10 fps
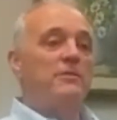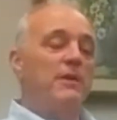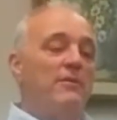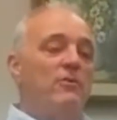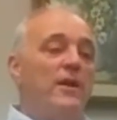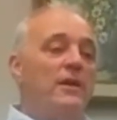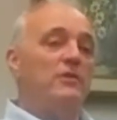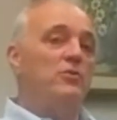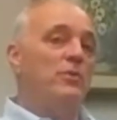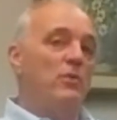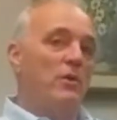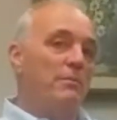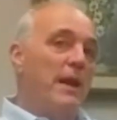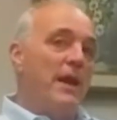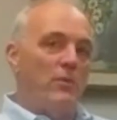As a behavior analyst, we work
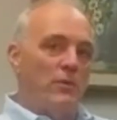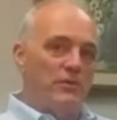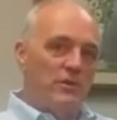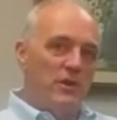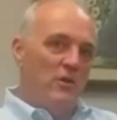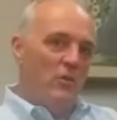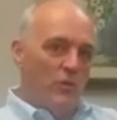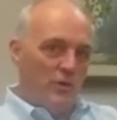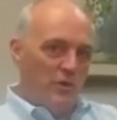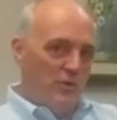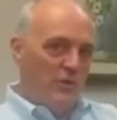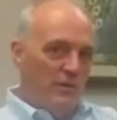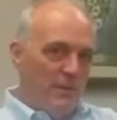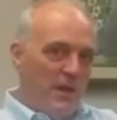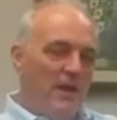backwards. What are you doing
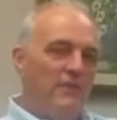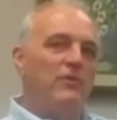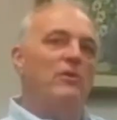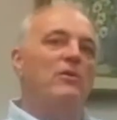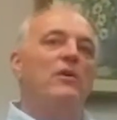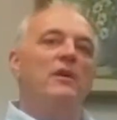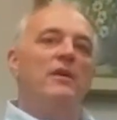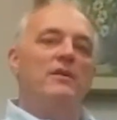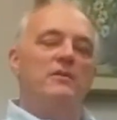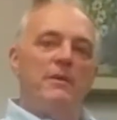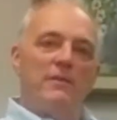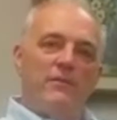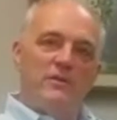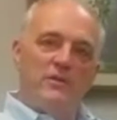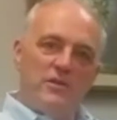in behavior is a
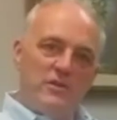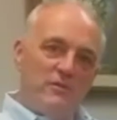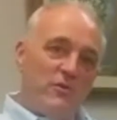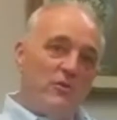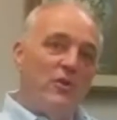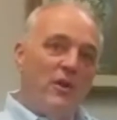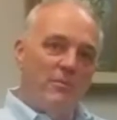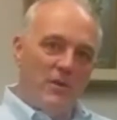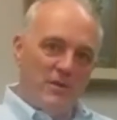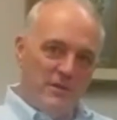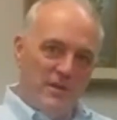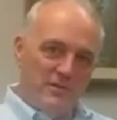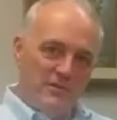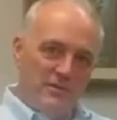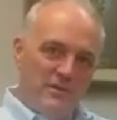manifestation of your thought process.
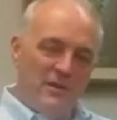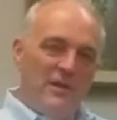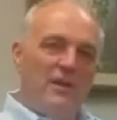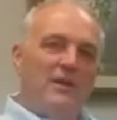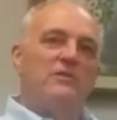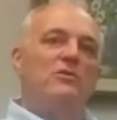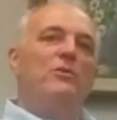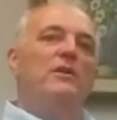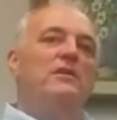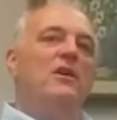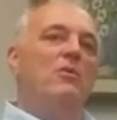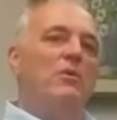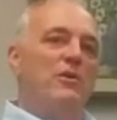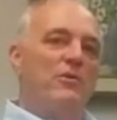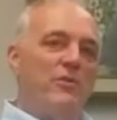So if we can tell
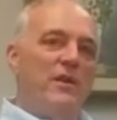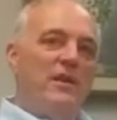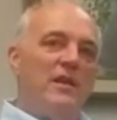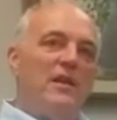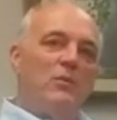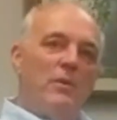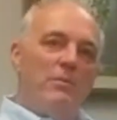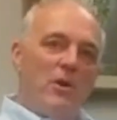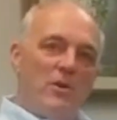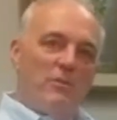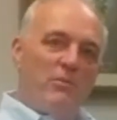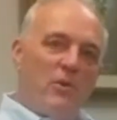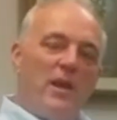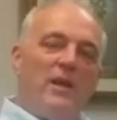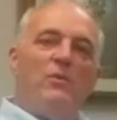where you're thinking and what part of the
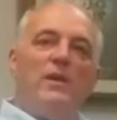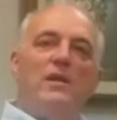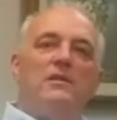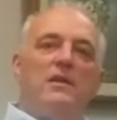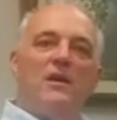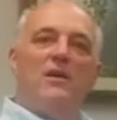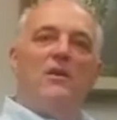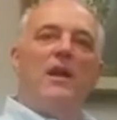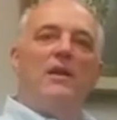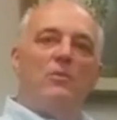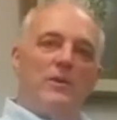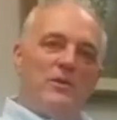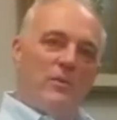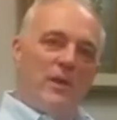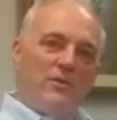brain, we can tell how to
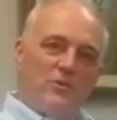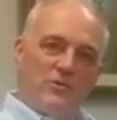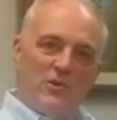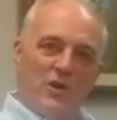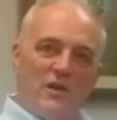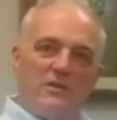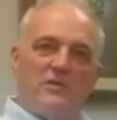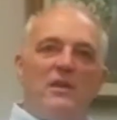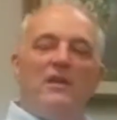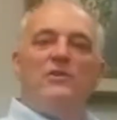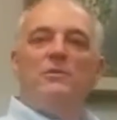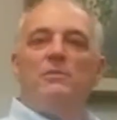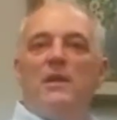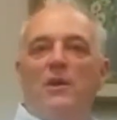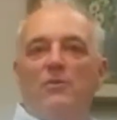redirect those thoughts to
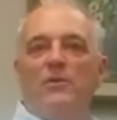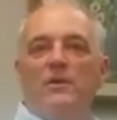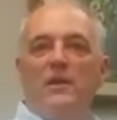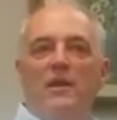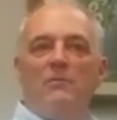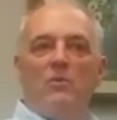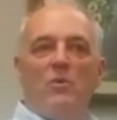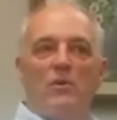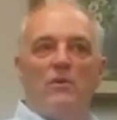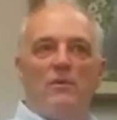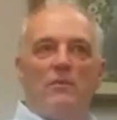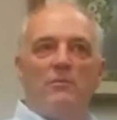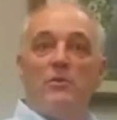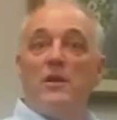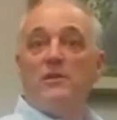be healthy and more
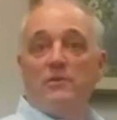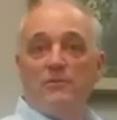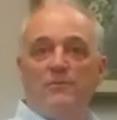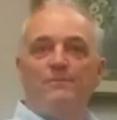productive.